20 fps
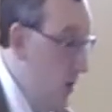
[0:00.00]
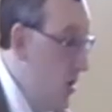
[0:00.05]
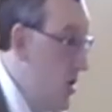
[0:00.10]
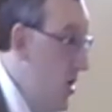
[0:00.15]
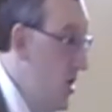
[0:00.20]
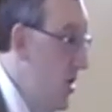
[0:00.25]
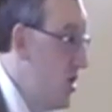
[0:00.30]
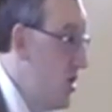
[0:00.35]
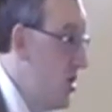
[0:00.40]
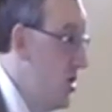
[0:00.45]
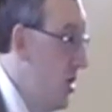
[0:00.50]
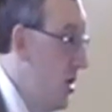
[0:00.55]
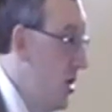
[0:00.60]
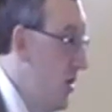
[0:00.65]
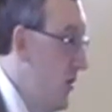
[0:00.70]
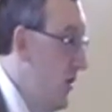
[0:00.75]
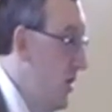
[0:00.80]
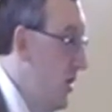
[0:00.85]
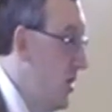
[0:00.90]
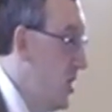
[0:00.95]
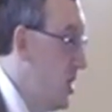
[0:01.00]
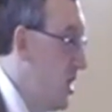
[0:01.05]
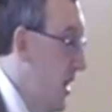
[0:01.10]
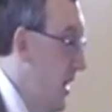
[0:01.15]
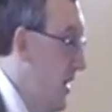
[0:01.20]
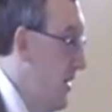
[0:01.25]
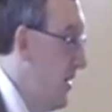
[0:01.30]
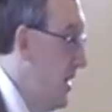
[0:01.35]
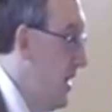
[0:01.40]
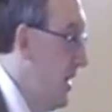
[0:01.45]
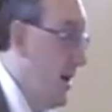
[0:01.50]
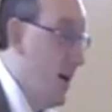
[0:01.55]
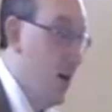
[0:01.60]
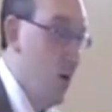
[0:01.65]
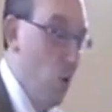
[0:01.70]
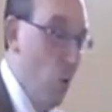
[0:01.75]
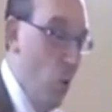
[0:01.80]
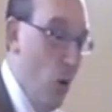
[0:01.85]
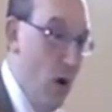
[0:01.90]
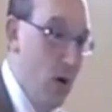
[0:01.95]
And since none of us, I take
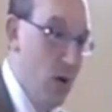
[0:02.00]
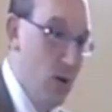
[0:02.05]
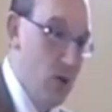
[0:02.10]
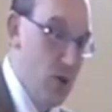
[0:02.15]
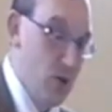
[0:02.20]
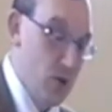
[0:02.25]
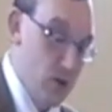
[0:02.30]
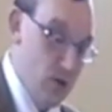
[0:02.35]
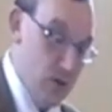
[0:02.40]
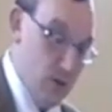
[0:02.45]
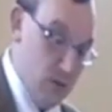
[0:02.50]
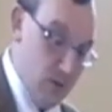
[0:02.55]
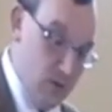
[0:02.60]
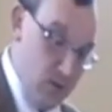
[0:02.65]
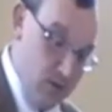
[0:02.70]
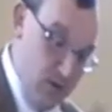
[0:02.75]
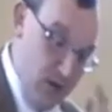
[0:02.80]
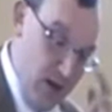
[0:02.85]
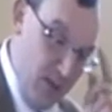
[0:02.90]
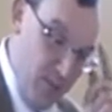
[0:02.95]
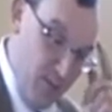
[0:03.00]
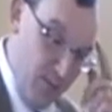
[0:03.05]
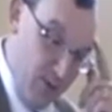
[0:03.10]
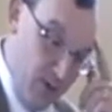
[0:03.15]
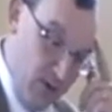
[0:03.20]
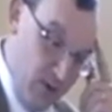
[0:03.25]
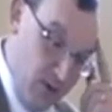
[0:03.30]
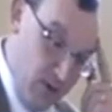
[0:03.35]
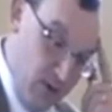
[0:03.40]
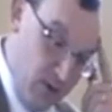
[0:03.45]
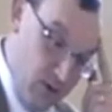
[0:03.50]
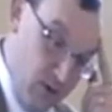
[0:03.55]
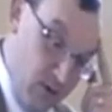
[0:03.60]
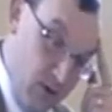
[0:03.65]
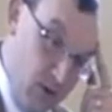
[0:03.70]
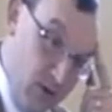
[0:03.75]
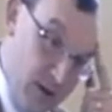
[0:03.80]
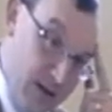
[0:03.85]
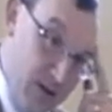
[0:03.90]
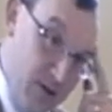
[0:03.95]
at once, temporal
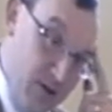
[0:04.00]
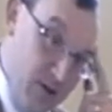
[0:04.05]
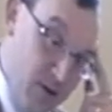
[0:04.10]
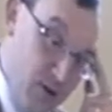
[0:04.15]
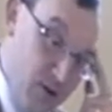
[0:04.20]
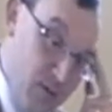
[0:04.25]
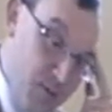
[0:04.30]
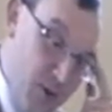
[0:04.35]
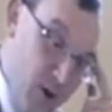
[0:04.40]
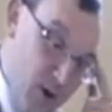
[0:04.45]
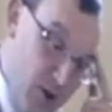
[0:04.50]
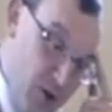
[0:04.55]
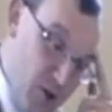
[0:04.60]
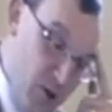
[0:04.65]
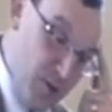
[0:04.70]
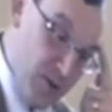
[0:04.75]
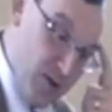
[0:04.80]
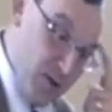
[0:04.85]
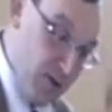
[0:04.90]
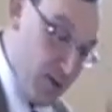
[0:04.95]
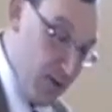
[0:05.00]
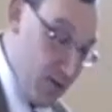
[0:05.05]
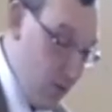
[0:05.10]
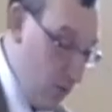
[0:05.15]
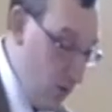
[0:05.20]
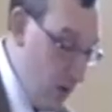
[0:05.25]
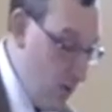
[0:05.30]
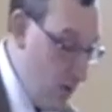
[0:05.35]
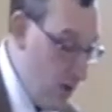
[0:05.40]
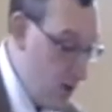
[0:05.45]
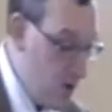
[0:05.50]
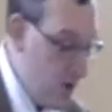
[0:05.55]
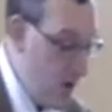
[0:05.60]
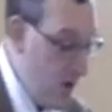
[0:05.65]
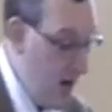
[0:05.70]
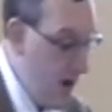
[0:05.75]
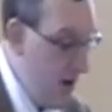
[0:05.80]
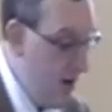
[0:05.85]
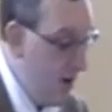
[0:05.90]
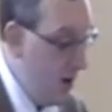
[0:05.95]
or eternal punishment, we must
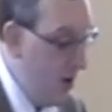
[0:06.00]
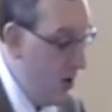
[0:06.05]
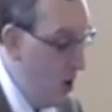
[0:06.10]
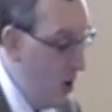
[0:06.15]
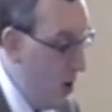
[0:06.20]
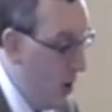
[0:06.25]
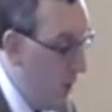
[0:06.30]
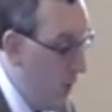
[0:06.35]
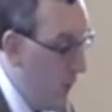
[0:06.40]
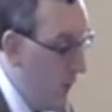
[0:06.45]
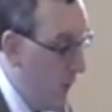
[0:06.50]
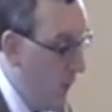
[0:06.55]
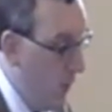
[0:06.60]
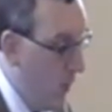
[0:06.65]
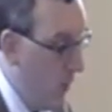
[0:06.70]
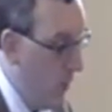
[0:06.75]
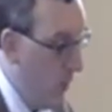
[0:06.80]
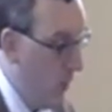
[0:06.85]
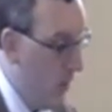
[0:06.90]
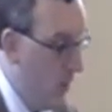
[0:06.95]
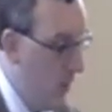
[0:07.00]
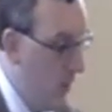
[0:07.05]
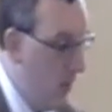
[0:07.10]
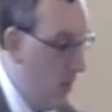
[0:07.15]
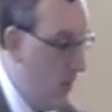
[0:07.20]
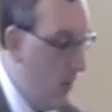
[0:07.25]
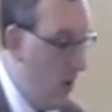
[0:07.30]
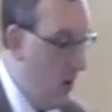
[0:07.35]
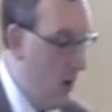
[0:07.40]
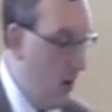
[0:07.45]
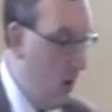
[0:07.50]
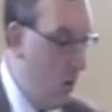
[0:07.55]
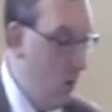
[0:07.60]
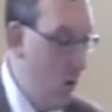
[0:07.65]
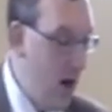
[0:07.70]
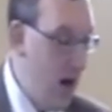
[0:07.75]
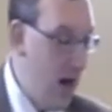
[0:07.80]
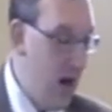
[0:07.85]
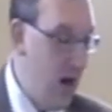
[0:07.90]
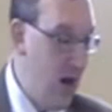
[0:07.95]
then look for a
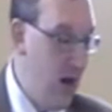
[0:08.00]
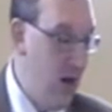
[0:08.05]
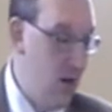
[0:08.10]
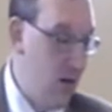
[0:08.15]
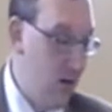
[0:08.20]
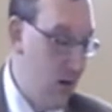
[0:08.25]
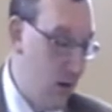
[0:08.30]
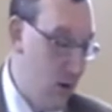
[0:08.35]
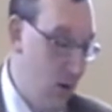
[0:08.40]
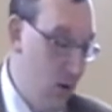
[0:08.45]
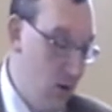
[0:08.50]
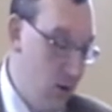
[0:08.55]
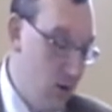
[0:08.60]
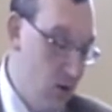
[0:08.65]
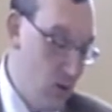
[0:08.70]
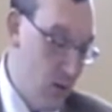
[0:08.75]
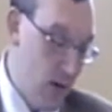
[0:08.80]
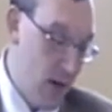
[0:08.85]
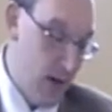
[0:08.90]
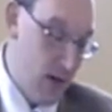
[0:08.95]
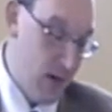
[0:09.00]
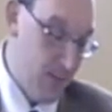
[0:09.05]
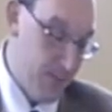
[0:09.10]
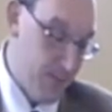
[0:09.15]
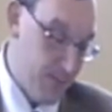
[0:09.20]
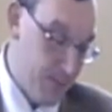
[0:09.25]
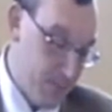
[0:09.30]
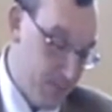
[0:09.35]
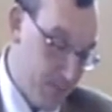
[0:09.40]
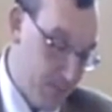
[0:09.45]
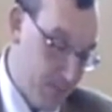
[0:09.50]
way, God's way,